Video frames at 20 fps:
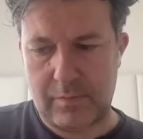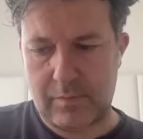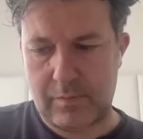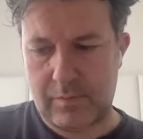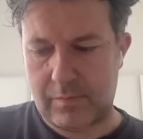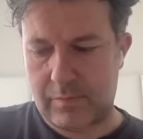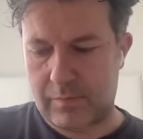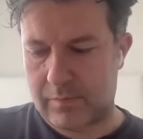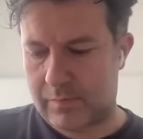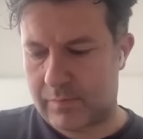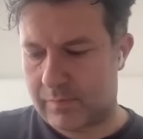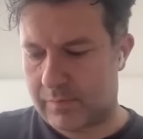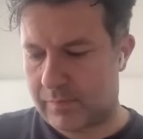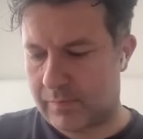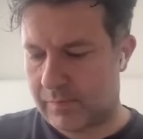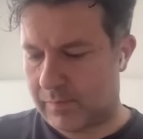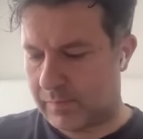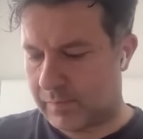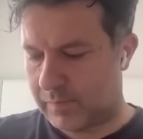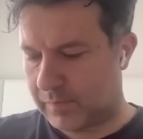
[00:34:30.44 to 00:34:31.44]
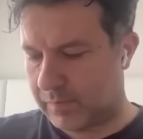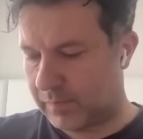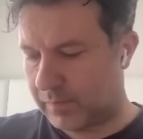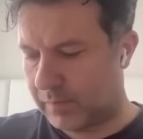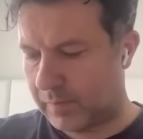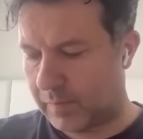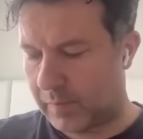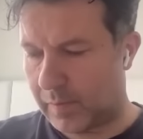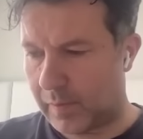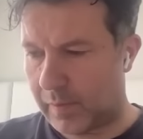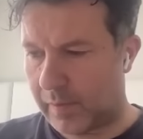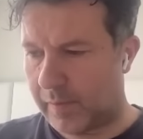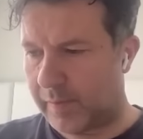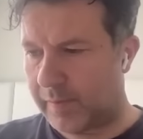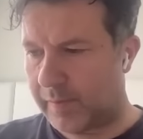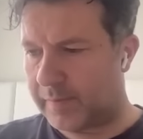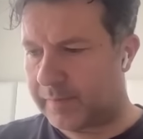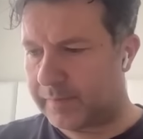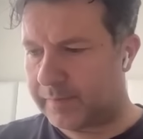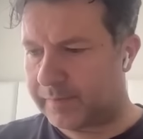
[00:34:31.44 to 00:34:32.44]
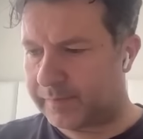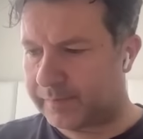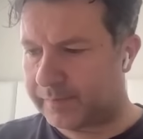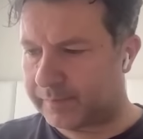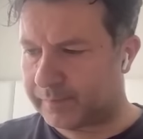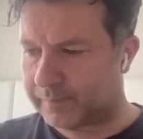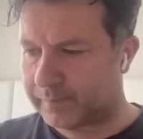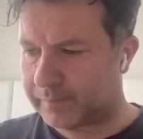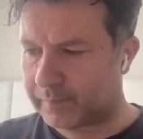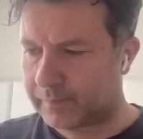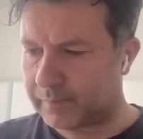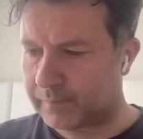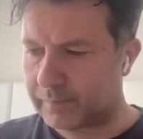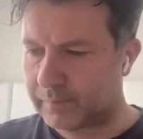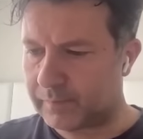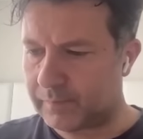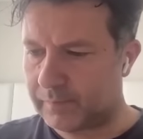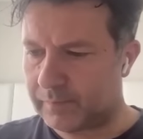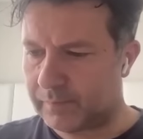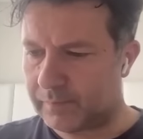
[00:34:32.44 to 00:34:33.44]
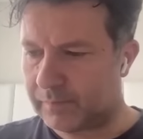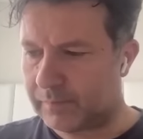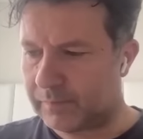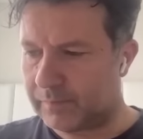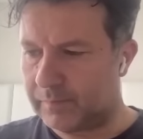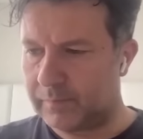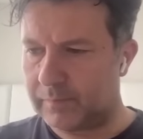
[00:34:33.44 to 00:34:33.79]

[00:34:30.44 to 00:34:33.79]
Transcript: This person isn't speaking.